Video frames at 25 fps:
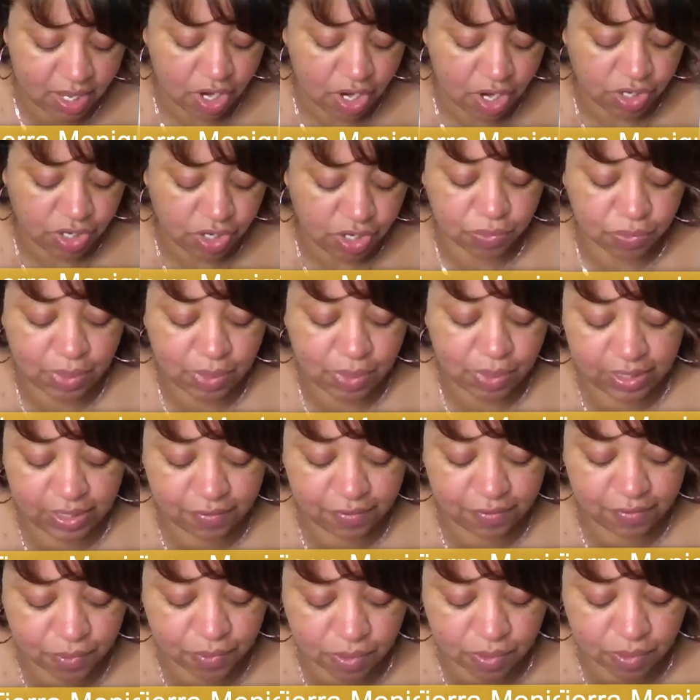you're waiting
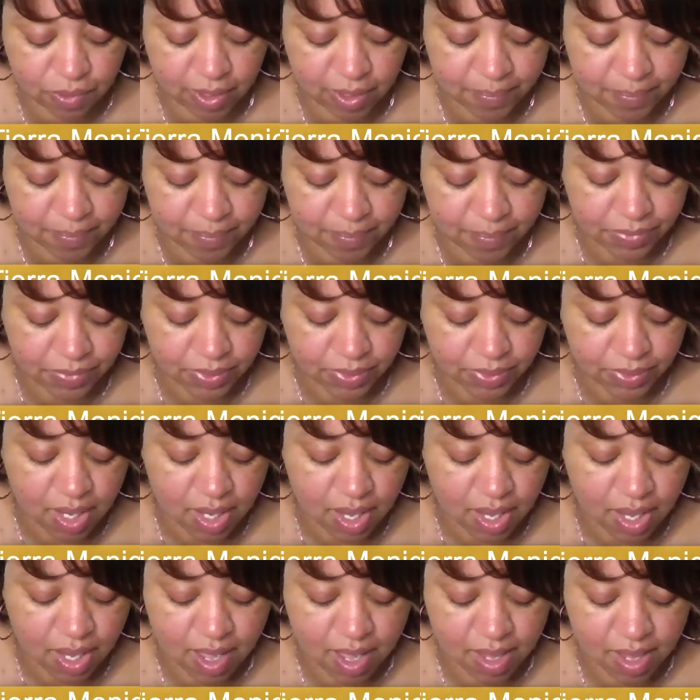for
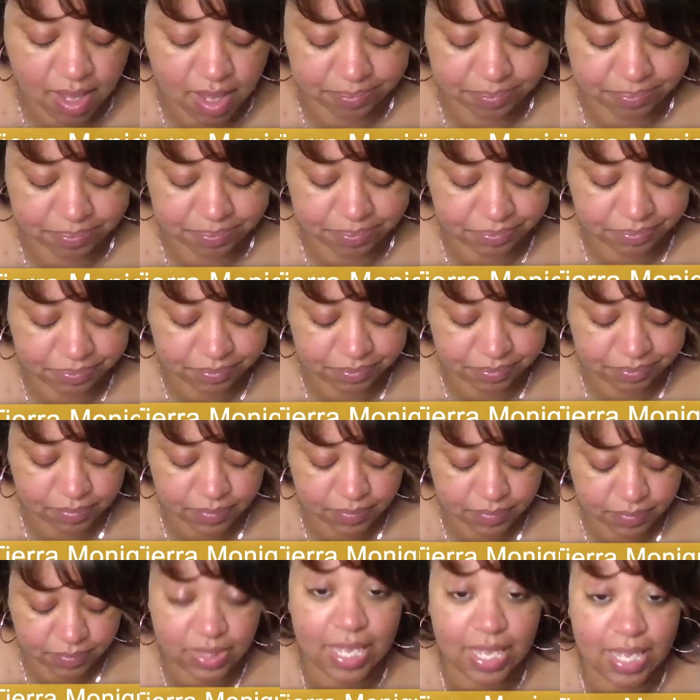um,
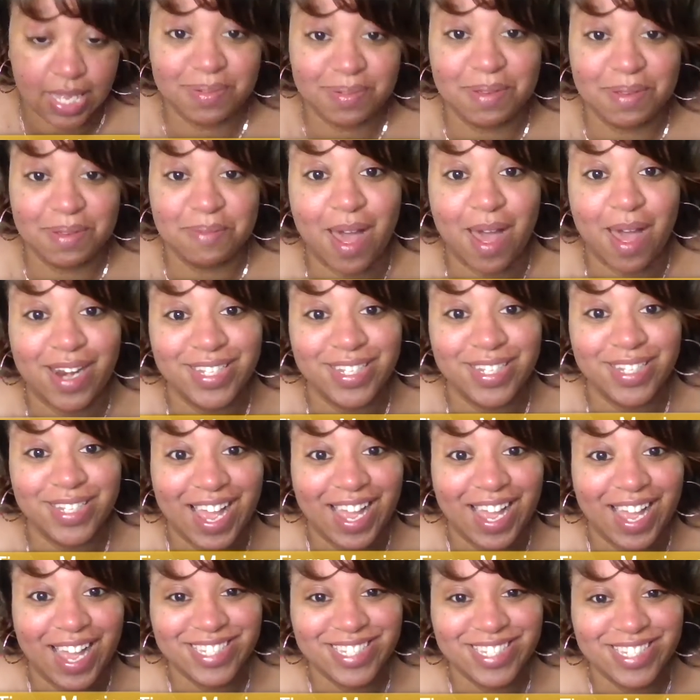that to be
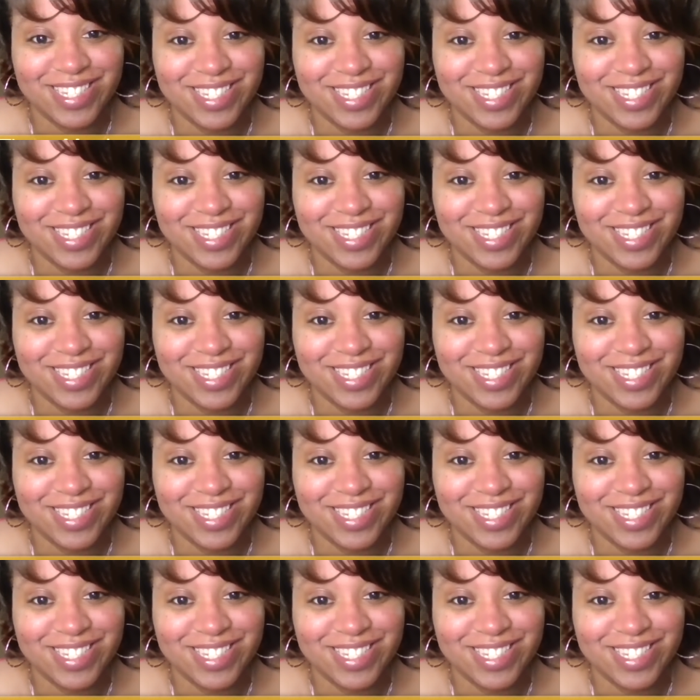monetized